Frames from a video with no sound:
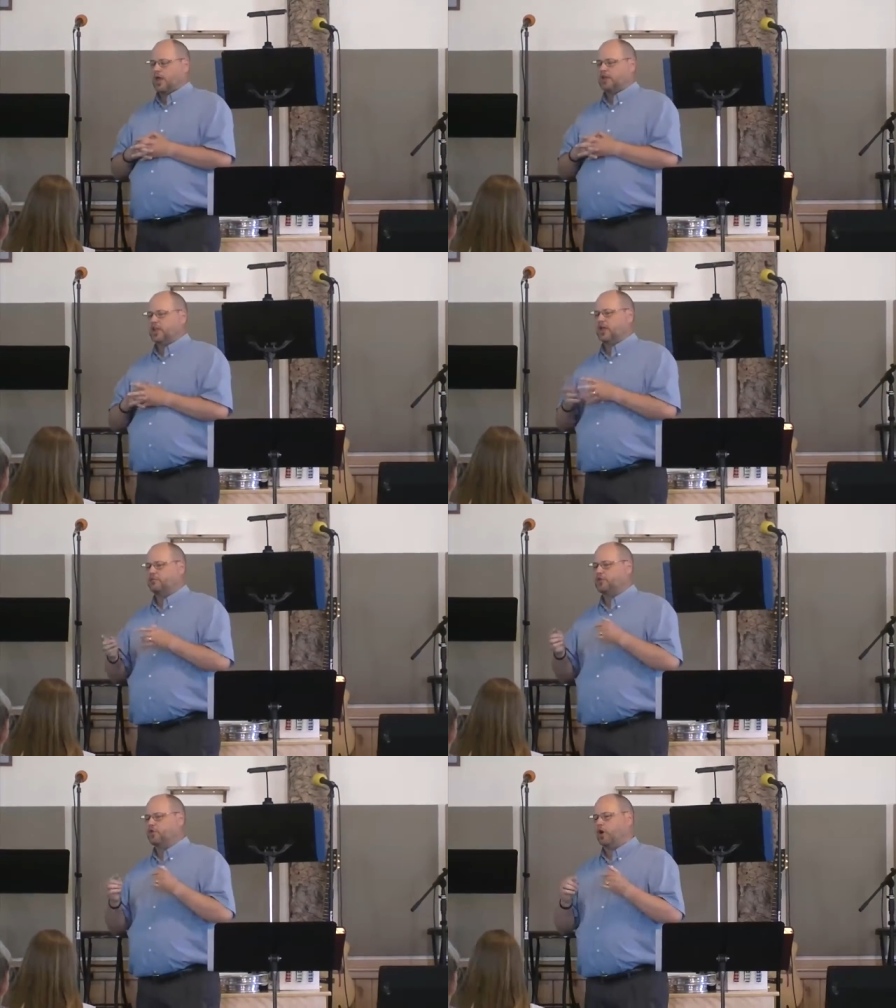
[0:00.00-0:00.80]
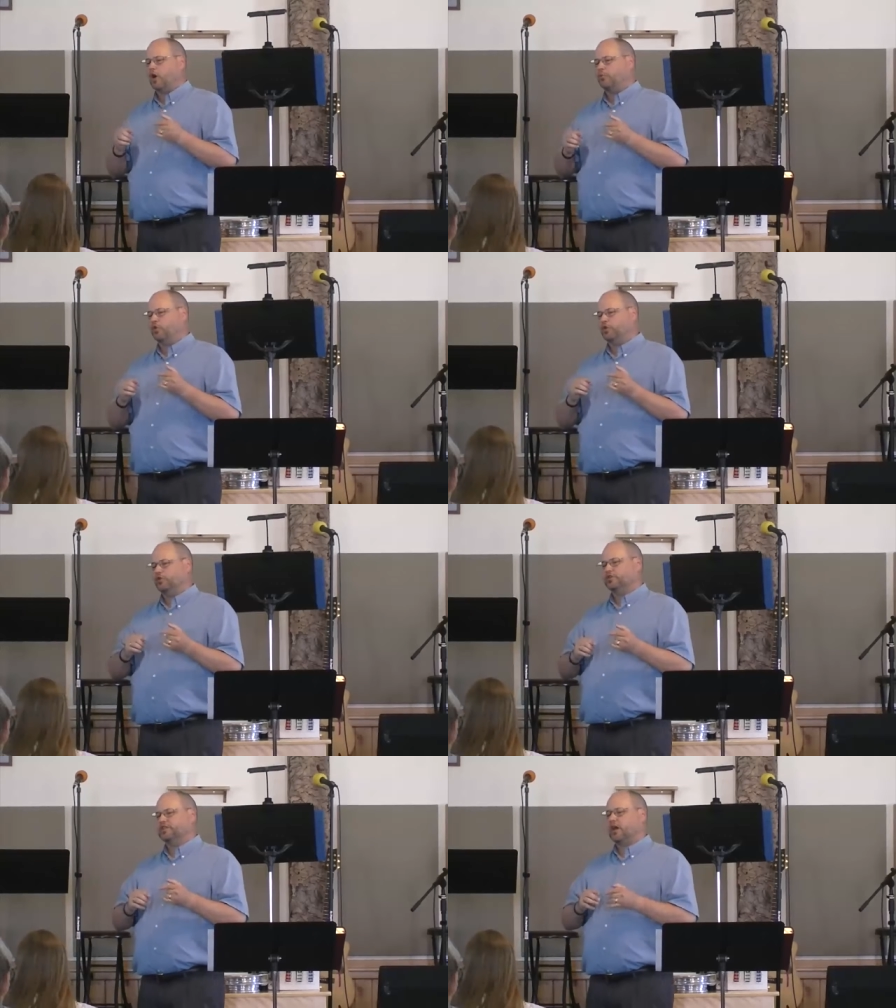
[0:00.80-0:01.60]
And yet, if you humble
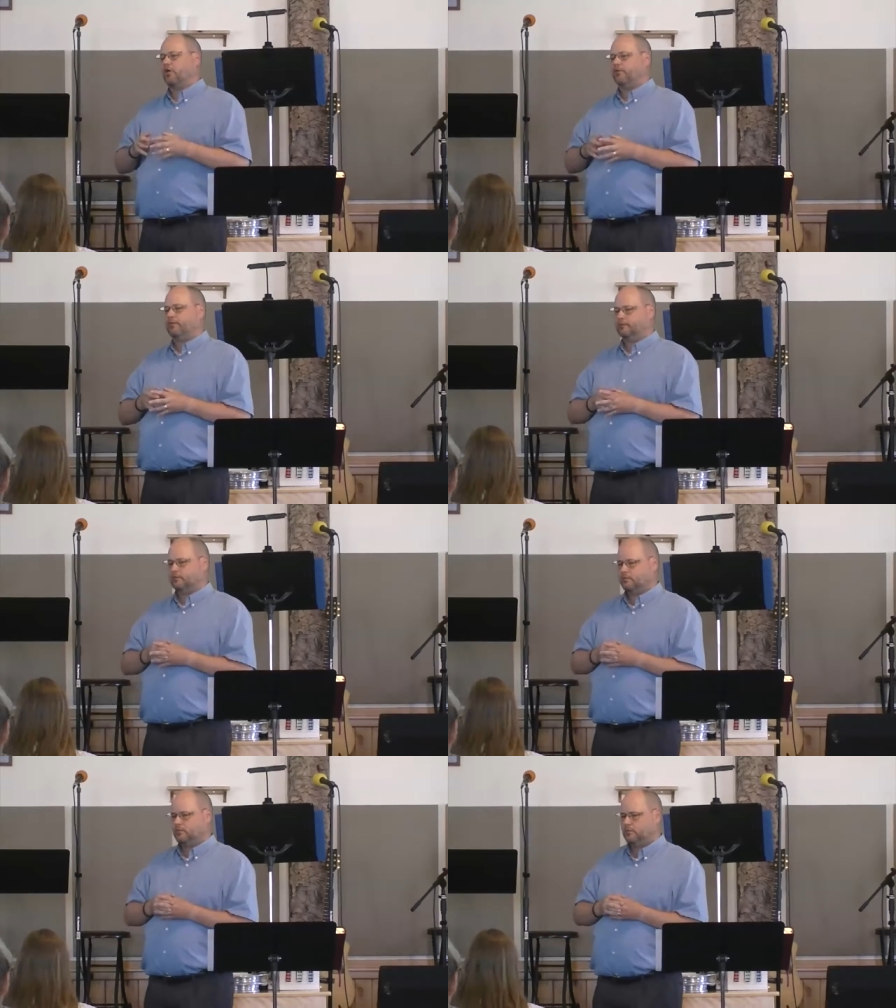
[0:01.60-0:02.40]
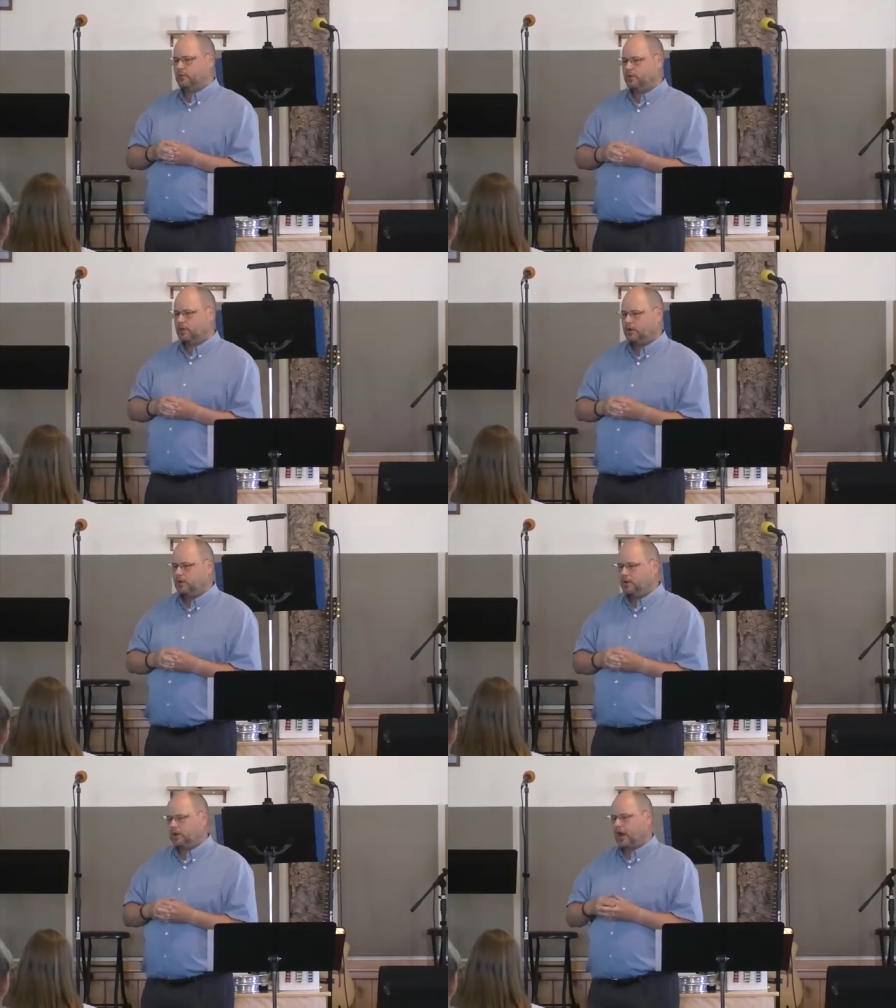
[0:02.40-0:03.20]
yourself,
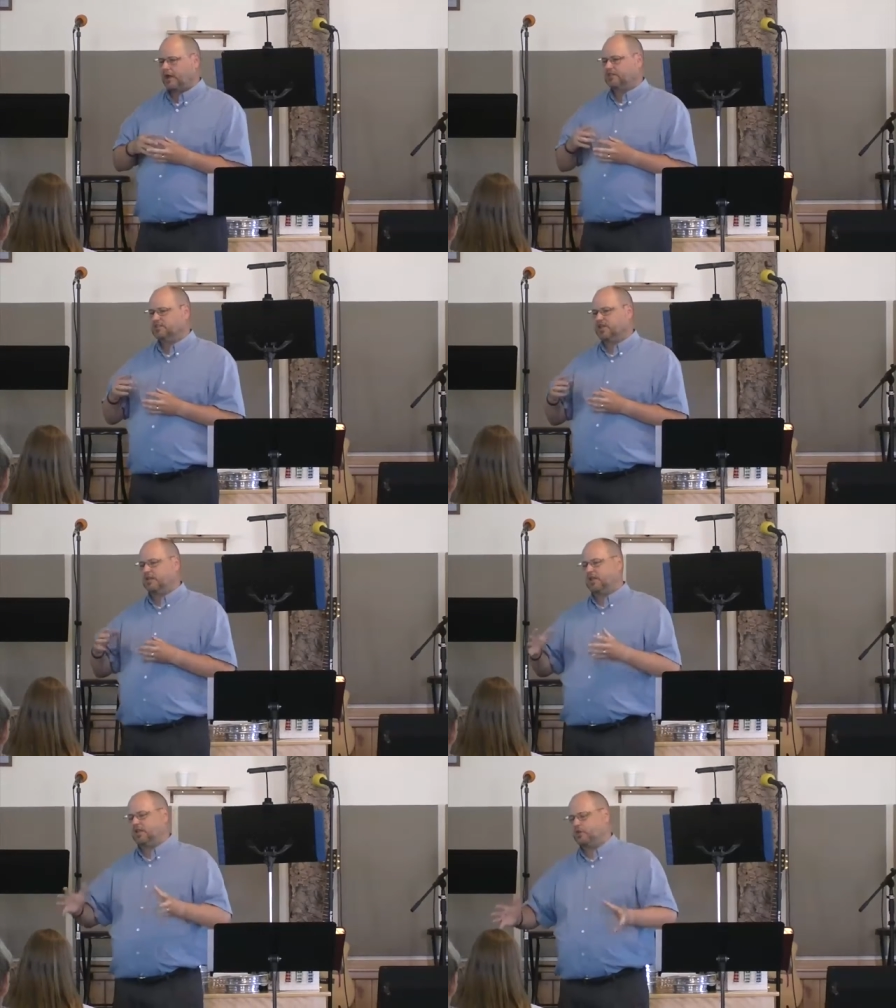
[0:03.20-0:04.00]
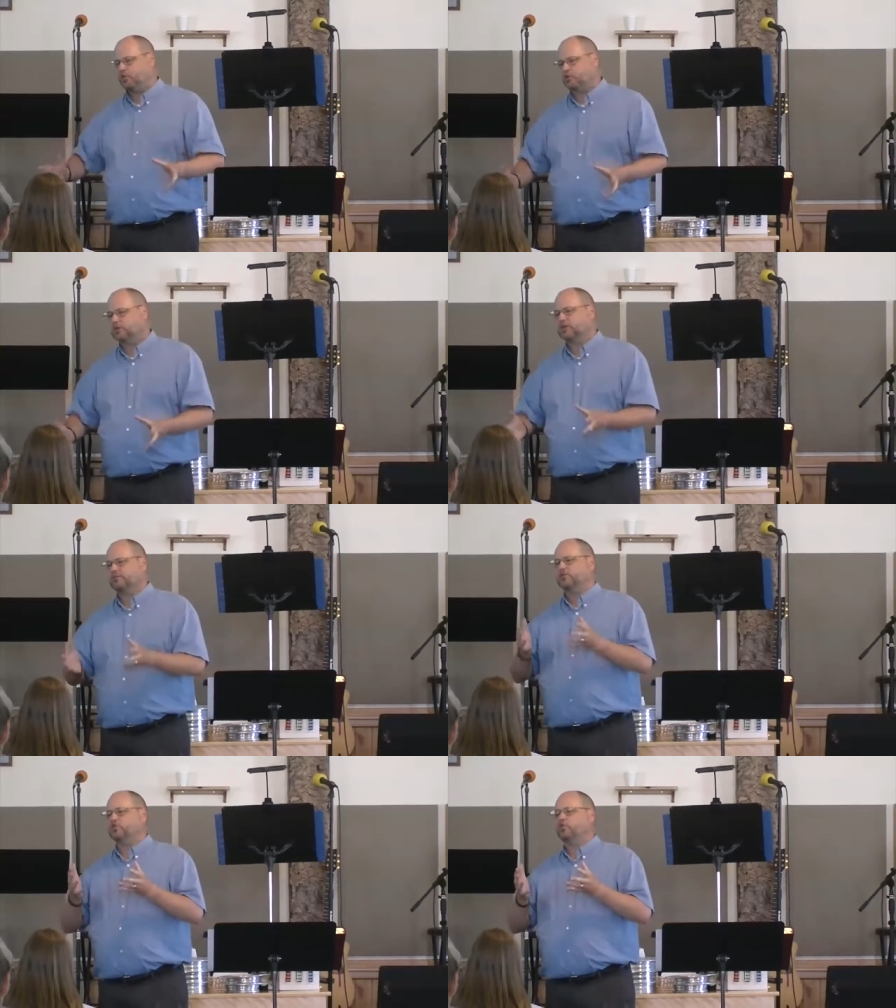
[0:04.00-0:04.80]
God has said that He will
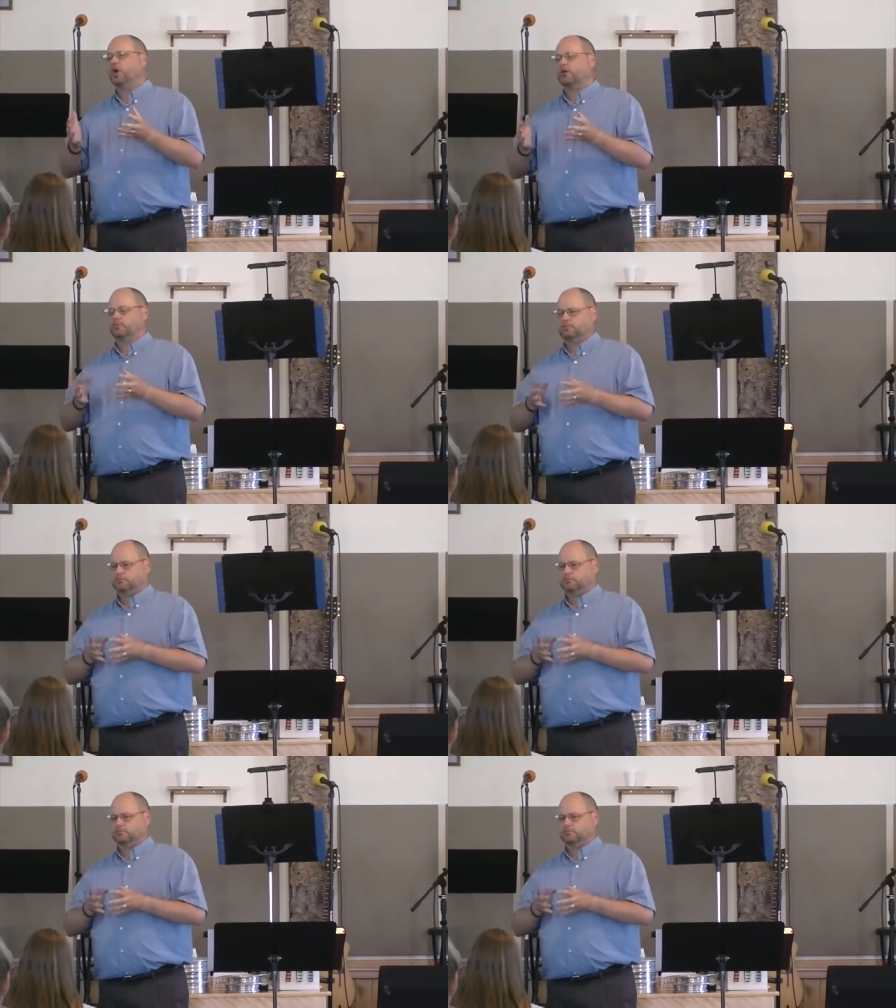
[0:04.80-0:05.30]
lift you up.